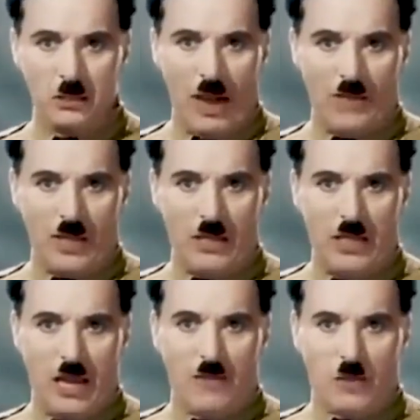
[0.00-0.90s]
You have the
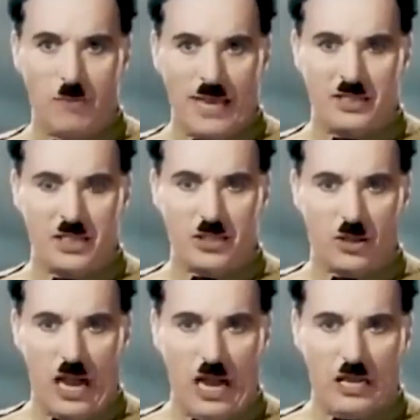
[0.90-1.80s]
love of humanity in
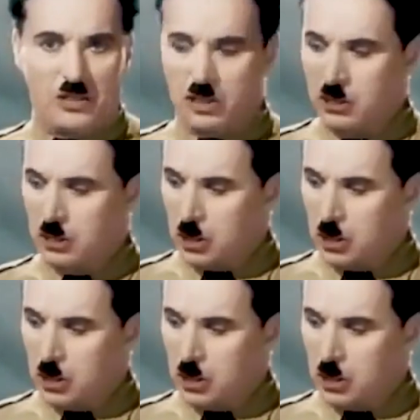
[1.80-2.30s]
your hearts.